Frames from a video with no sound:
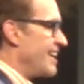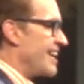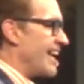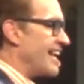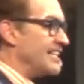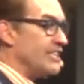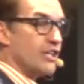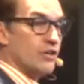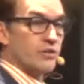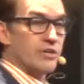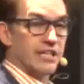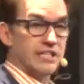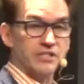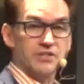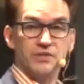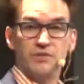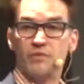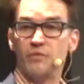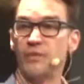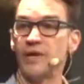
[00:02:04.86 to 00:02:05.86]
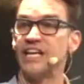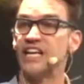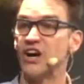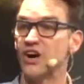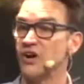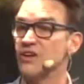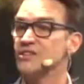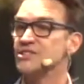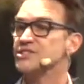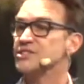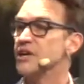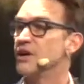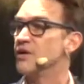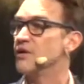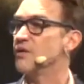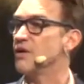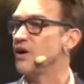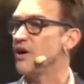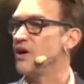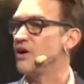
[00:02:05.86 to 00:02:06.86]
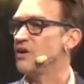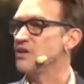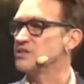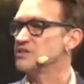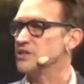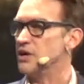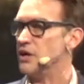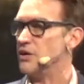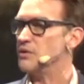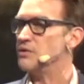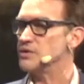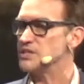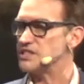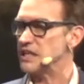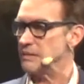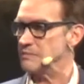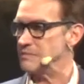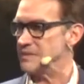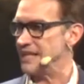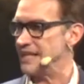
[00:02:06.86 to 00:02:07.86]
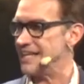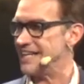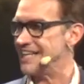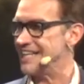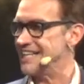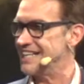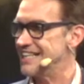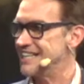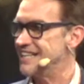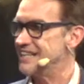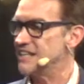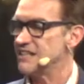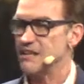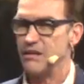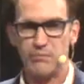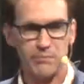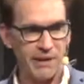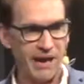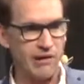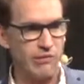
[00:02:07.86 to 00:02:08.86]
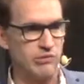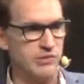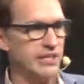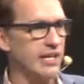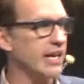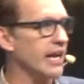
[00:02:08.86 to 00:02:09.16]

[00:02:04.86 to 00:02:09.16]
I know that we also all know something about